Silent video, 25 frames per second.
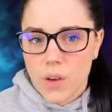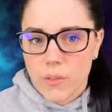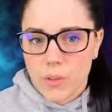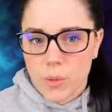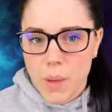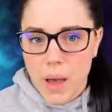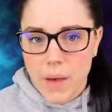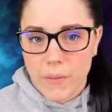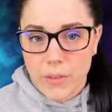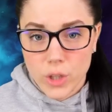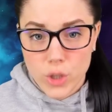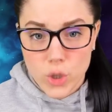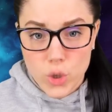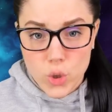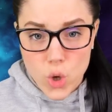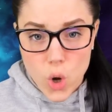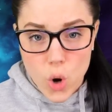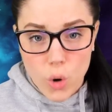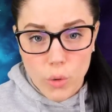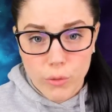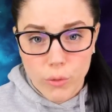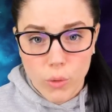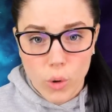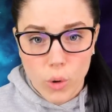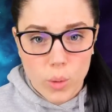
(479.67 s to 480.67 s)
from having
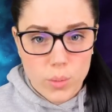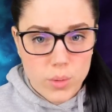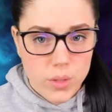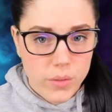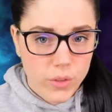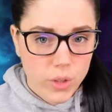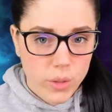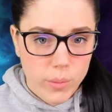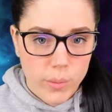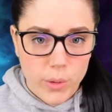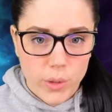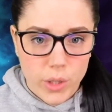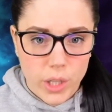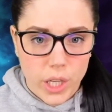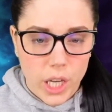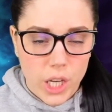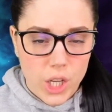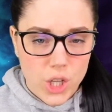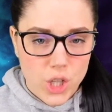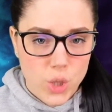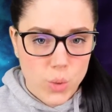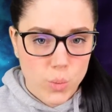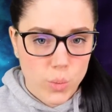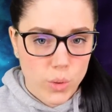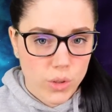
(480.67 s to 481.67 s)
no forms of
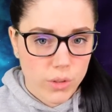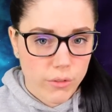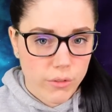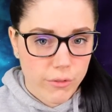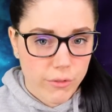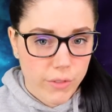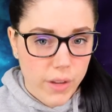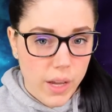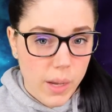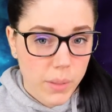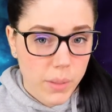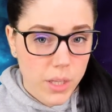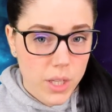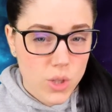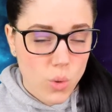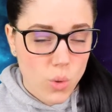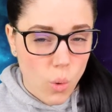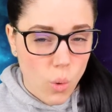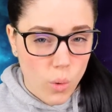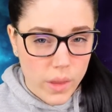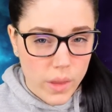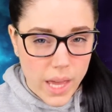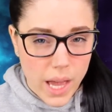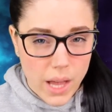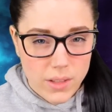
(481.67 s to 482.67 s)
communication with their families
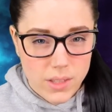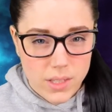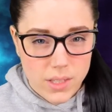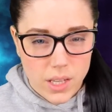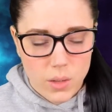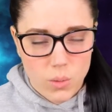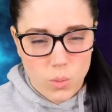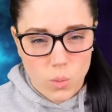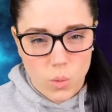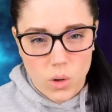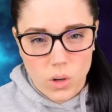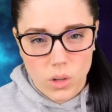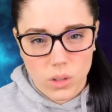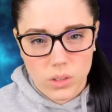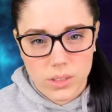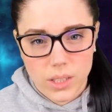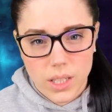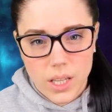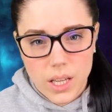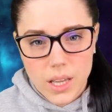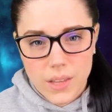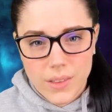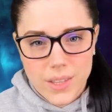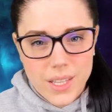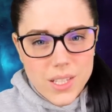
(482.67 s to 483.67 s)
or the outside world.
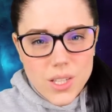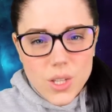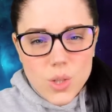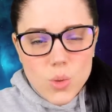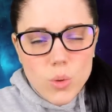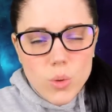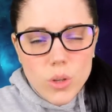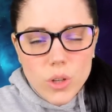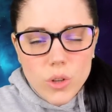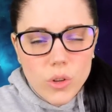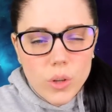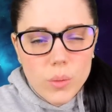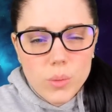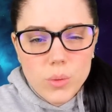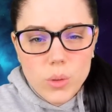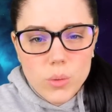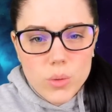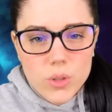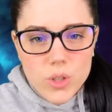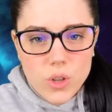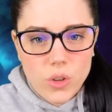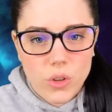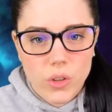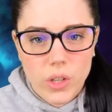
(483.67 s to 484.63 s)
This is what crypto was